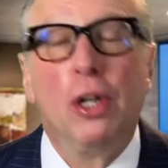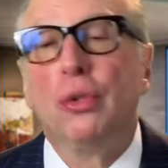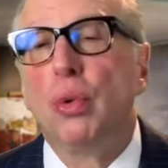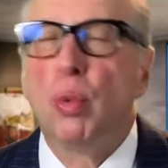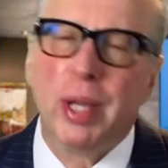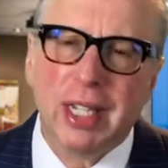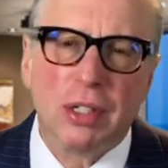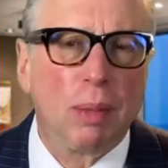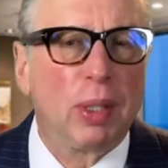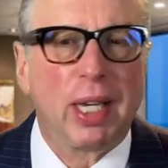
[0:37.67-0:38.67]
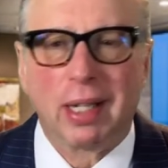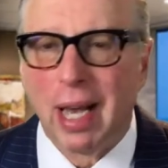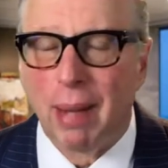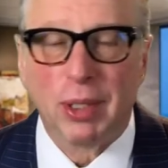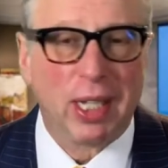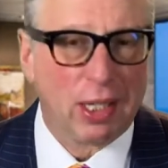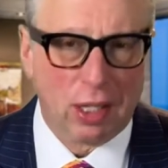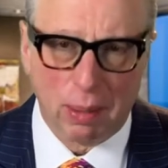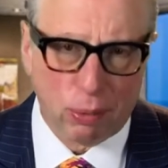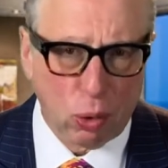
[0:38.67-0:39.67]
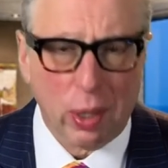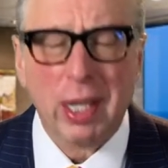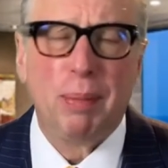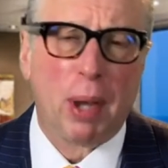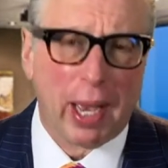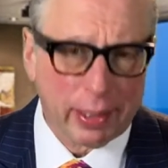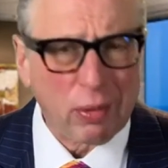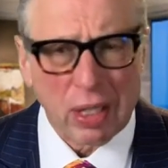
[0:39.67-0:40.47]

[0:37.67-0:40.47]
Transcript: to reasonably accommodate the employee by